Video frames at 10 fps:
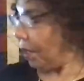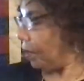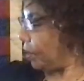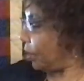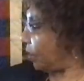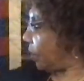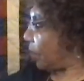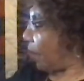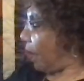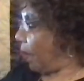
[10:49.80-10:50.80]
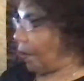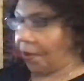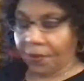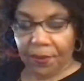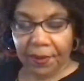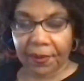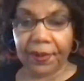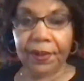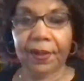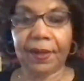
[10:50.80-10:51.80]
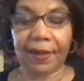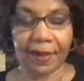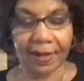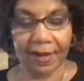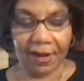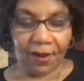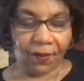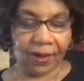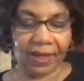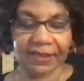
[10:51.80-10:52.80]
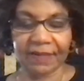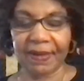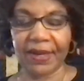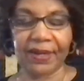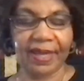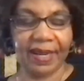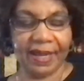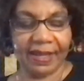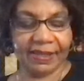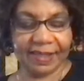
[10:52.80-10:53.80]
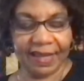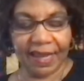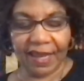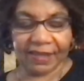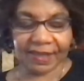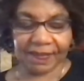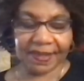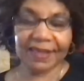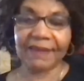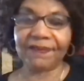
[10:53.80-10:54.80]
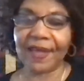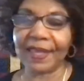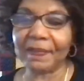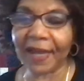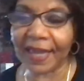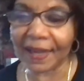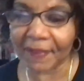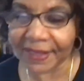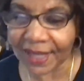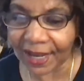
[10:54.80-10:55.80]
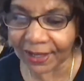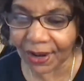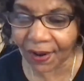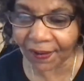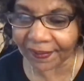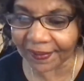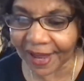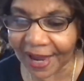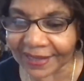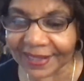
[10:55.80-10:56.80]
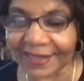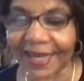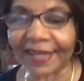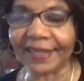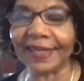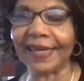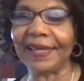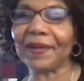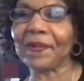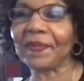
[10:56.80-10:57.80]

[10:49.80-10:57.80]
So what else am I going to get next? Something that fell in my Amazon cart accidentally.